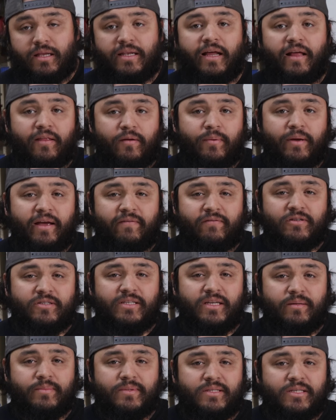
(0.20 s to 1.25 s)
Now that we have our
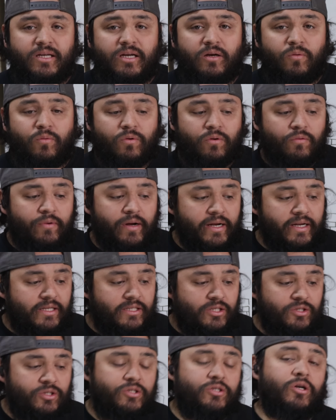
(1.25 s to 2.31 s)
segments cut, we're ready
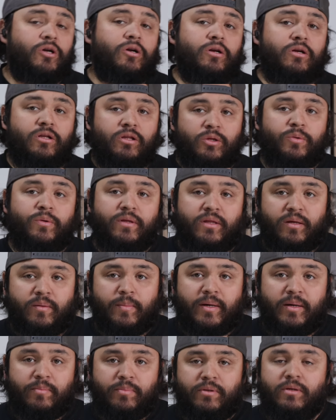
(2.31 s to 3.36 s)
to start gluing them
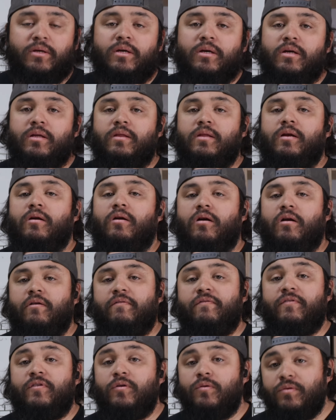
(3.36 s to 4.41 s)
up. There are a
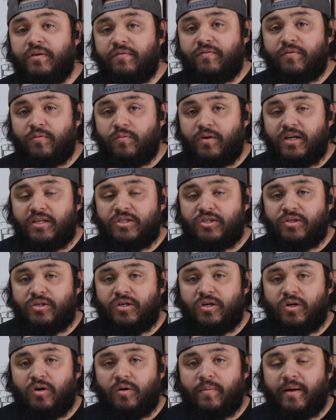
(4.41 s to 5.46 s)
few different ways you
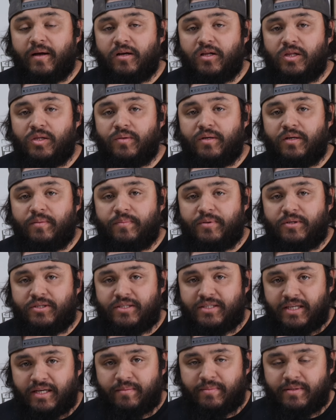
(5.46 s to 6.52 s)
can go about gluing up your
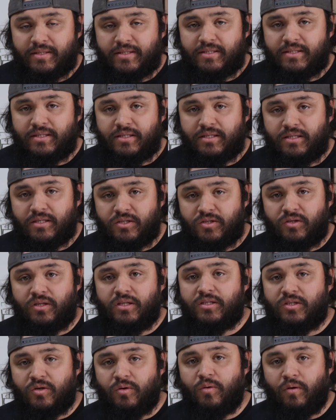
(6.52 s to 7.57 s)
segments, so
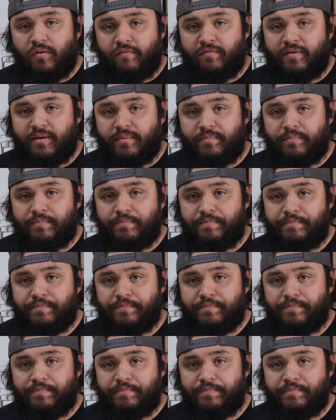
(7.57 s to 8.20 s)
let's go over them.